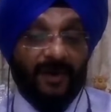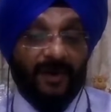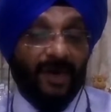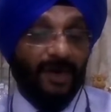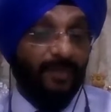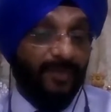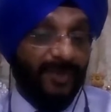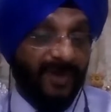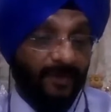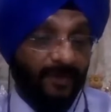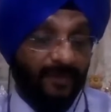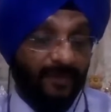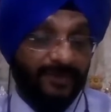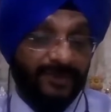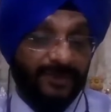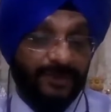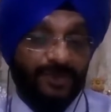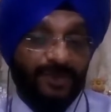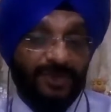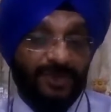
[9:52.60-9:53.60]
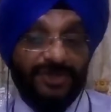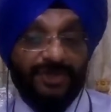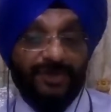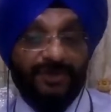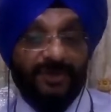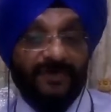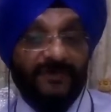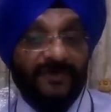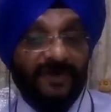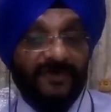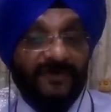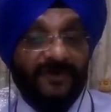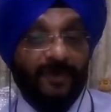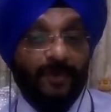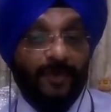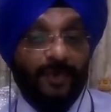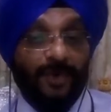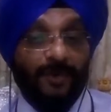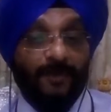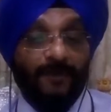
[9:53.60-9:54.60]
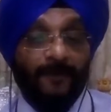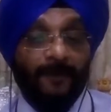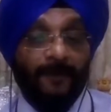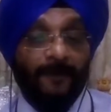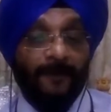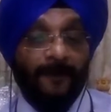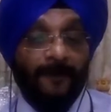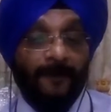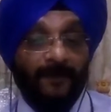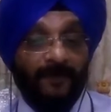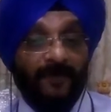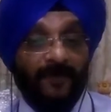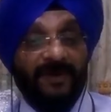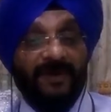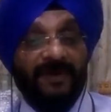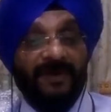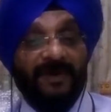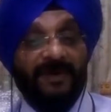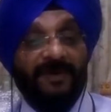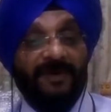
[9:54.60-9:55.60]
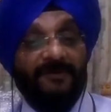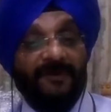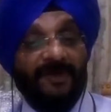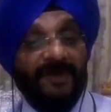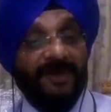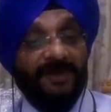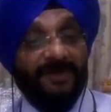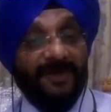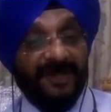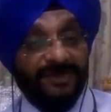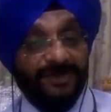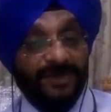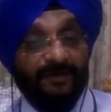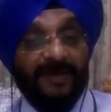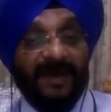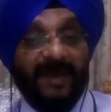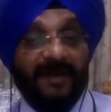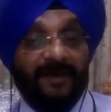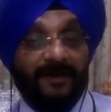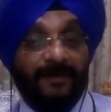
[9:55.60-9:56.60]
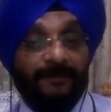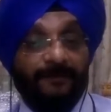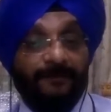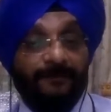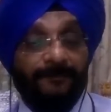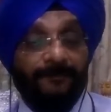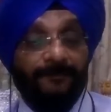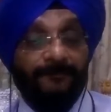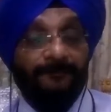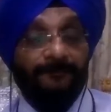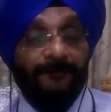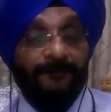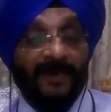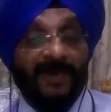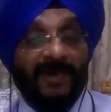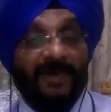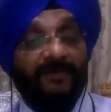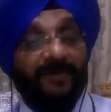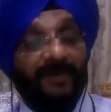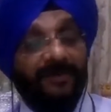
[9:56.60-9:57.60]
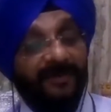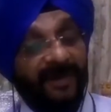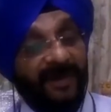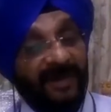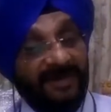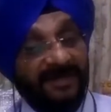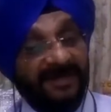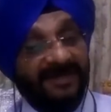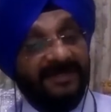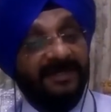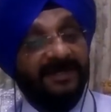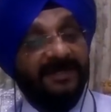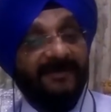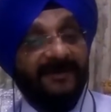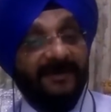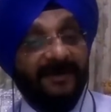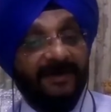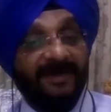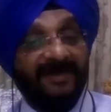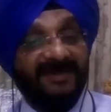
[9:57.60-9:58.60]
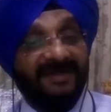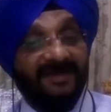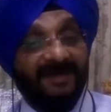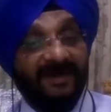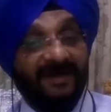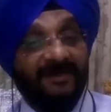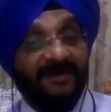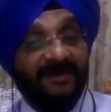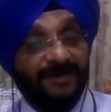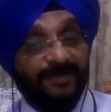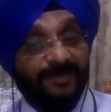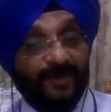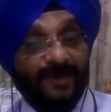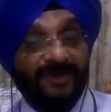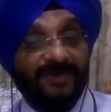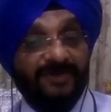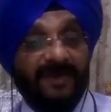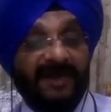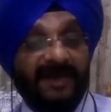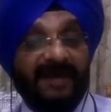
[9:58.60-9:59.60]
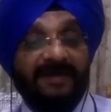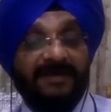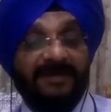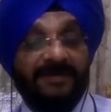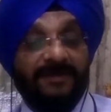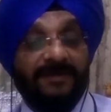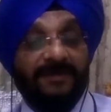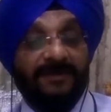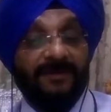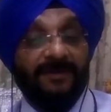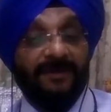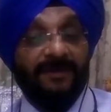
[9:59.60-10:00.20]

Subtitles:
on-prem situation to the work from home, we did it in a very gradual manner. We really tested our incident response plans,